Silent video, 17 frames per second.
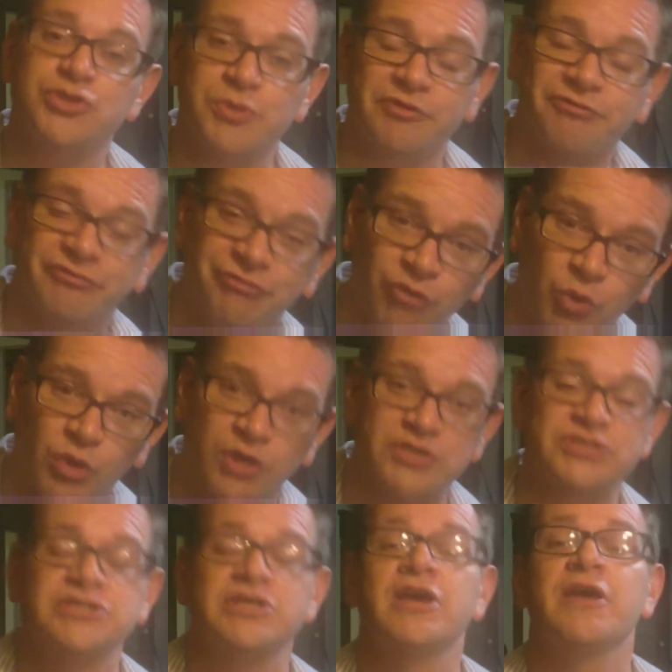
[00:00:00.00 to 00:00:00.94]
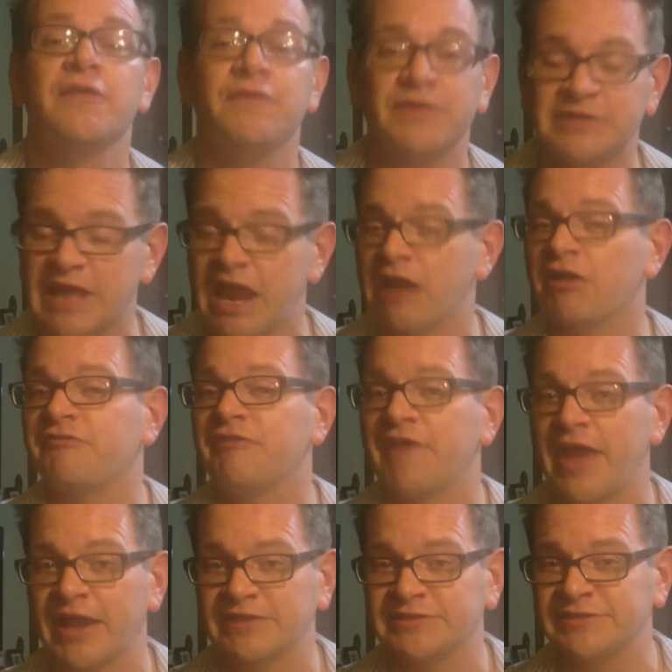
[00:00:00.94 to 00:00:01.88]
to enforce the Tariff
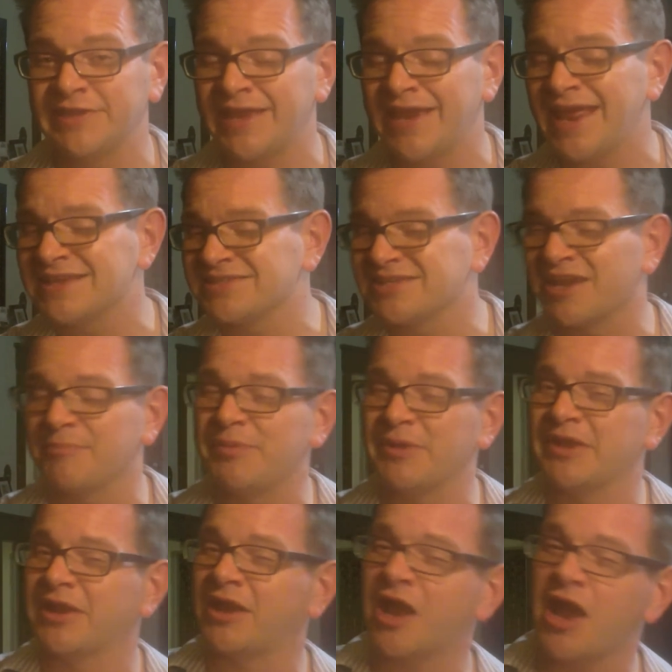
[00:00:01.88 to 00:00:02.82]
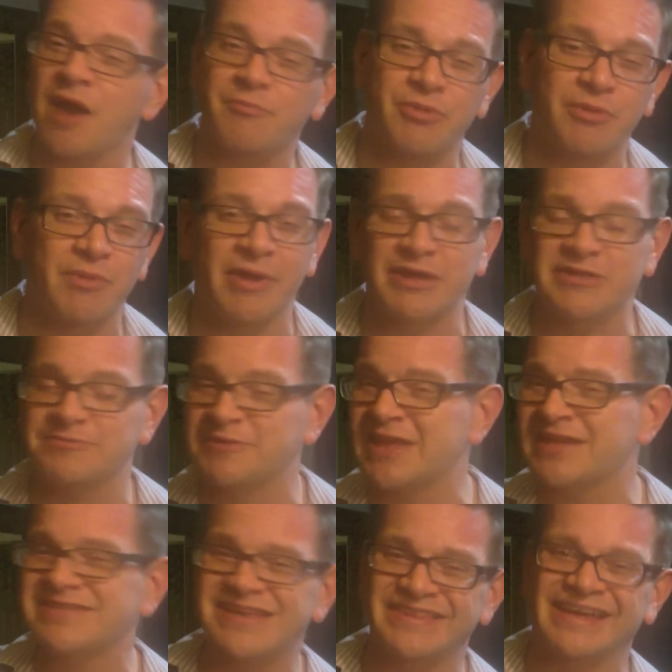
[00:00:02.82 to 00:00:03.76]
Acts. That ends up being a compromise, but
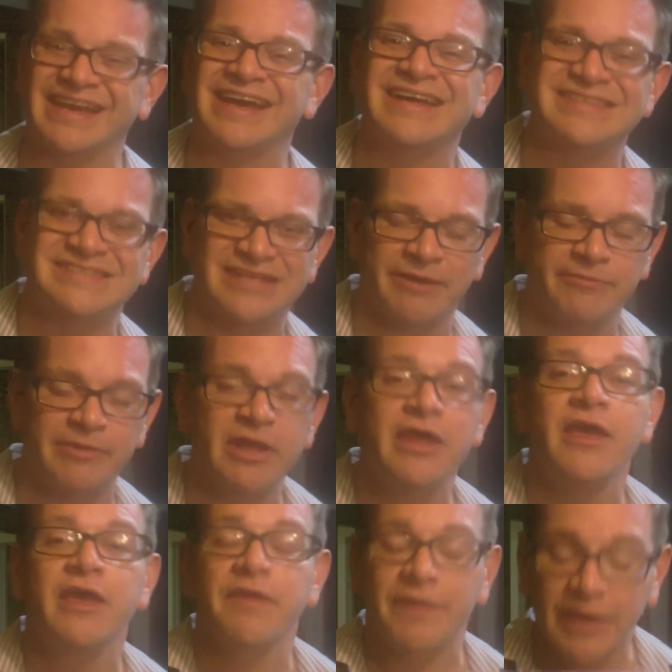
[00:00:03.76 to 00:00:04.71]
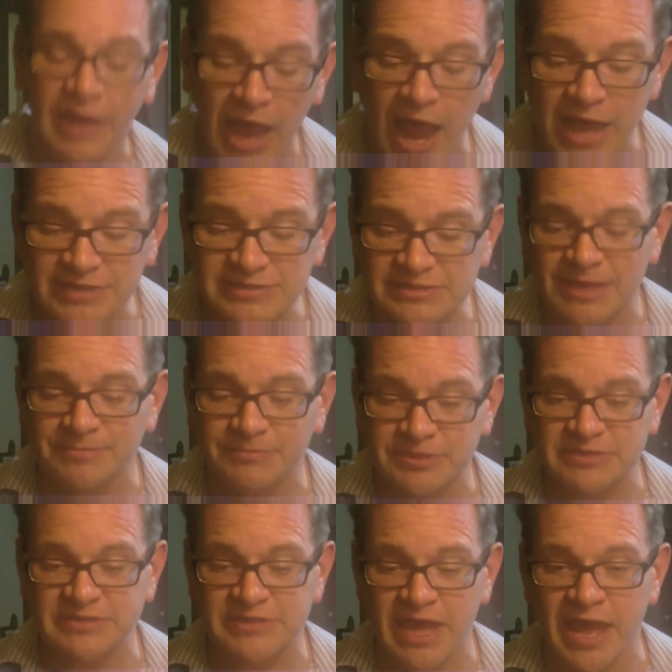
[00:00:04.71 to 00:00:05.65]
that's not the concept. The
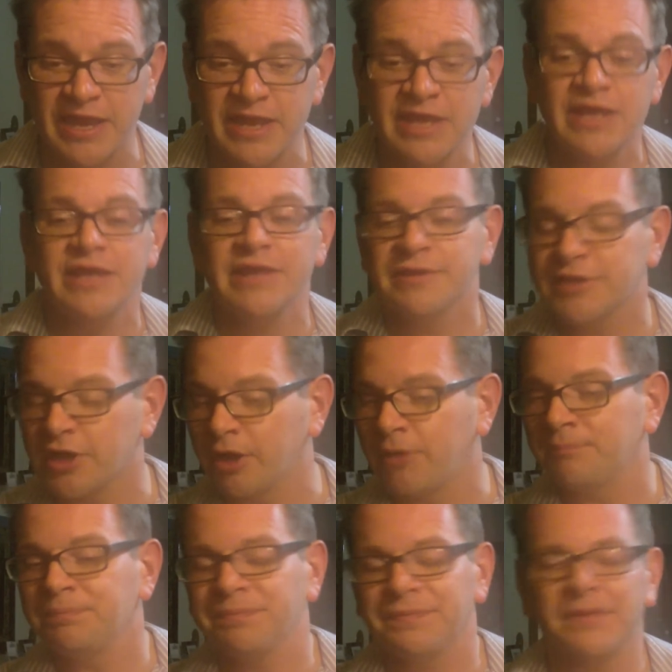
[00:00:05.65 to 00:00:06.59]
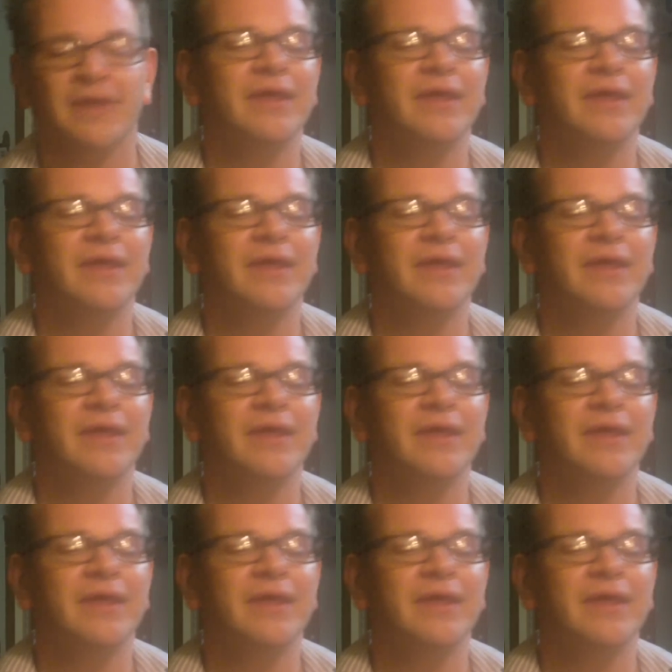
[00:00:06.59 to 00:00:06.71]
concept is that, you know,